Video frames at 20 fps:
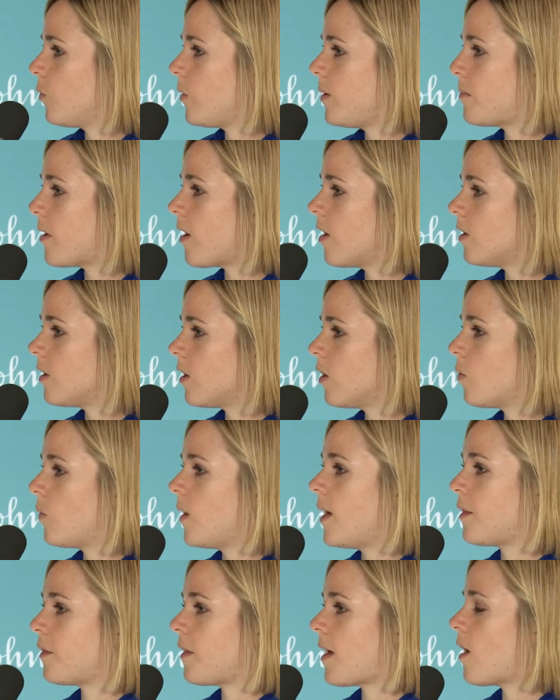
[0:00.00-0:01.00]
We partner
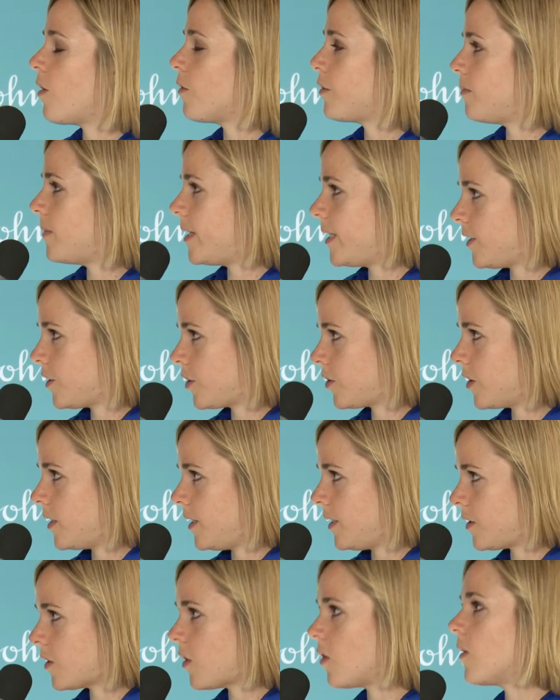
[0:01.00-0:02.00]
with health
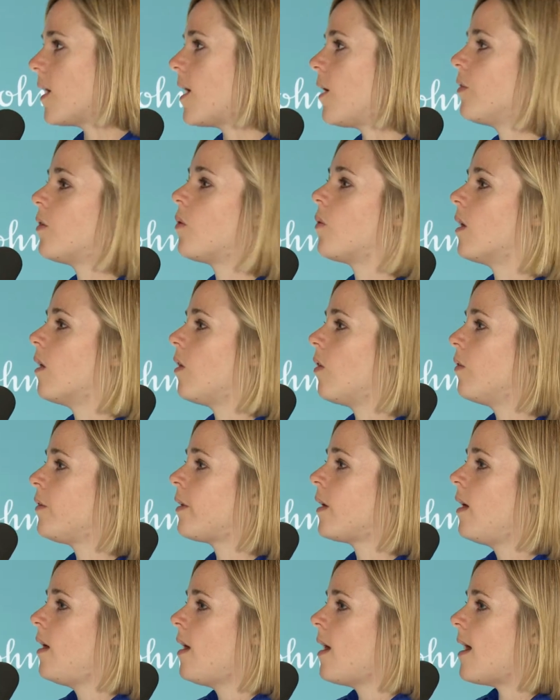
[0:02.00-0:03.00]
ministries around the world,
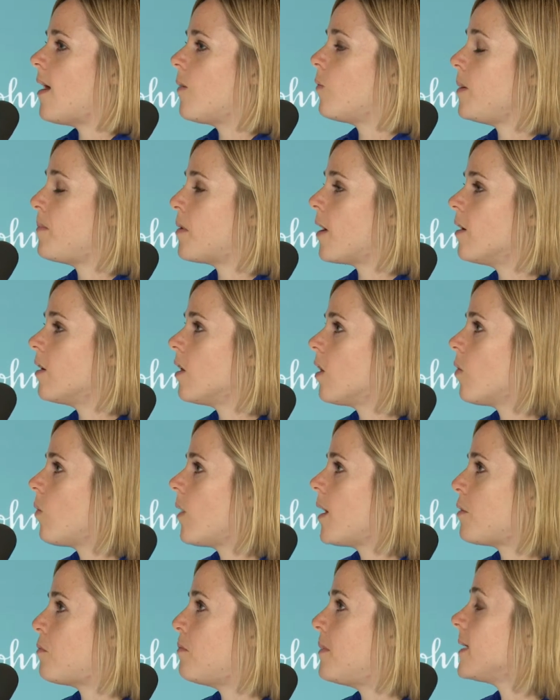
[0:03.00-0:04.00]
and we partner
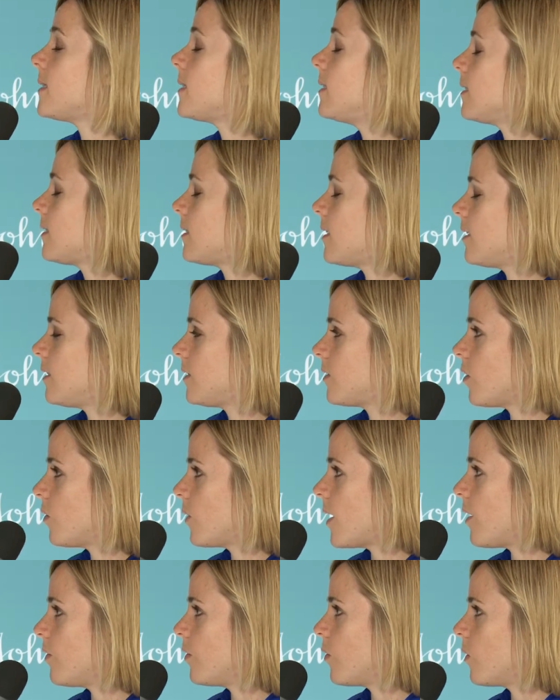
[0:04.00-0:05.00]
with businesses
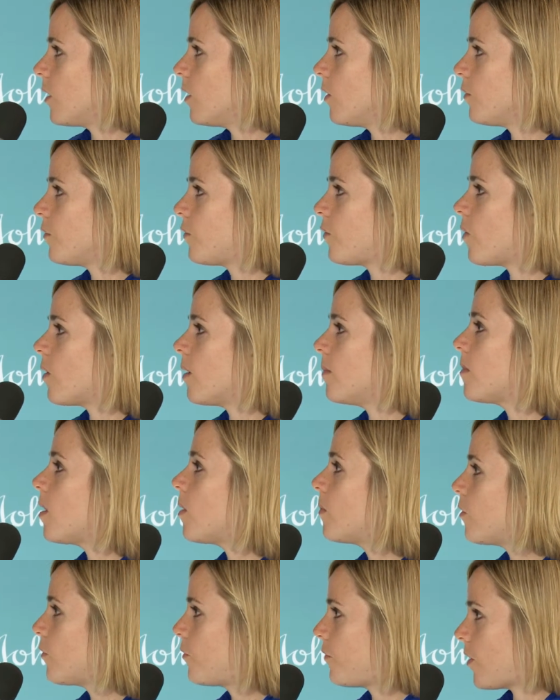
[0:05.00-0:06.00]
around the world for
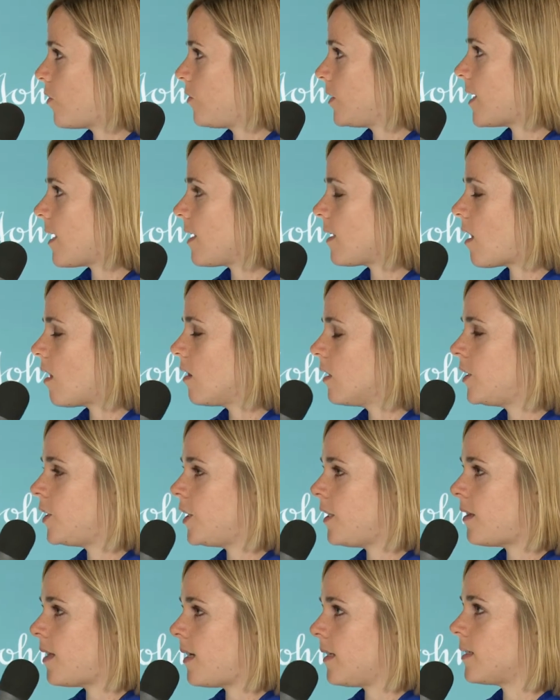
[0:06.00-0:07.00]
mobile phone
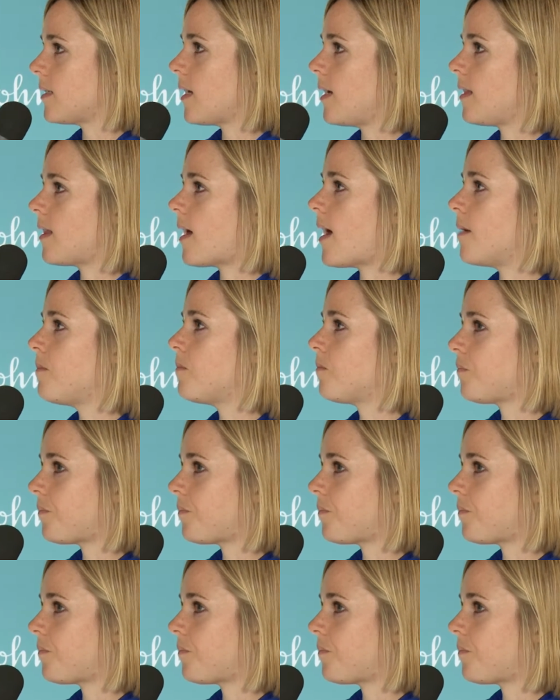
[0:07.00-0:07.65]
technology, things like that,